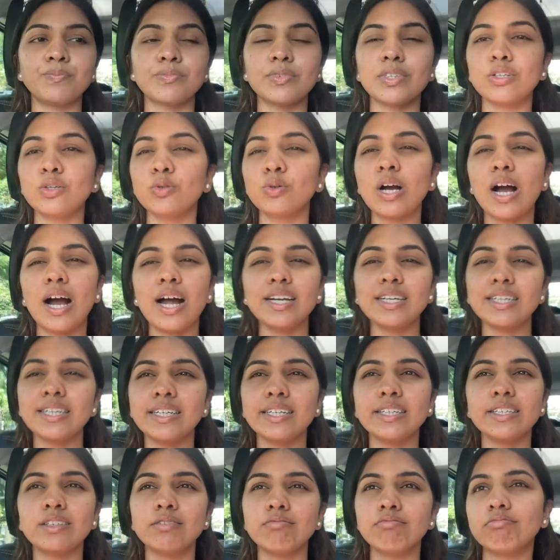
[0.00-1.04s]
you can't
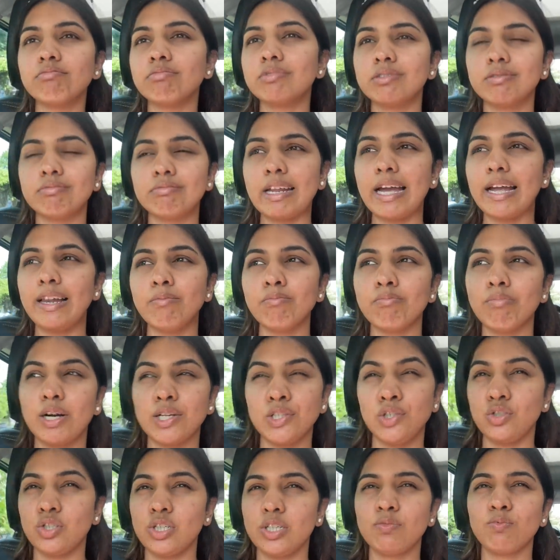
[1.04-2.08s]
really tell
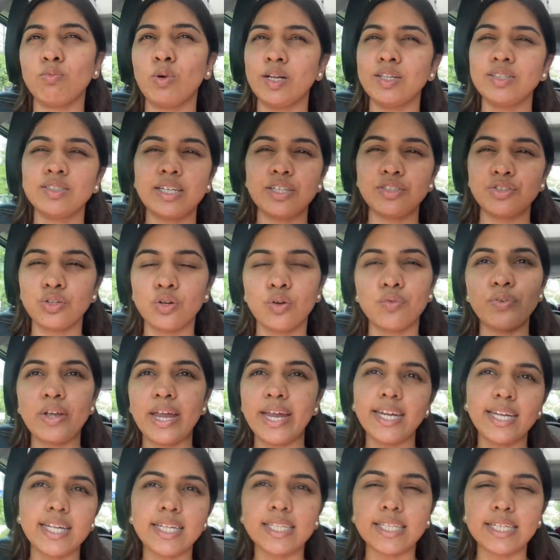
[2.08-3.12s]
much in one session of
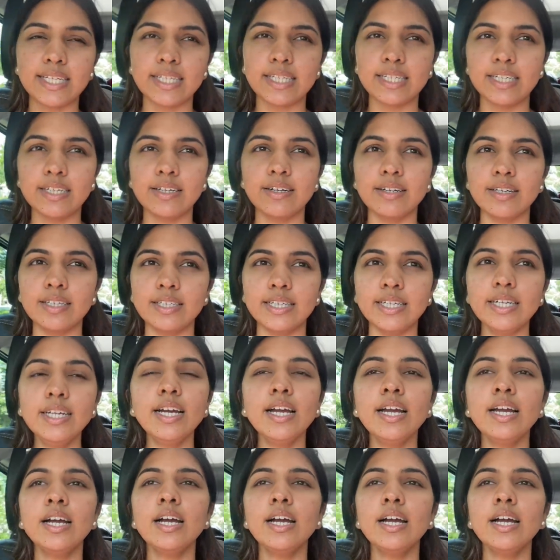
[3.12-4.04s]
anything, really.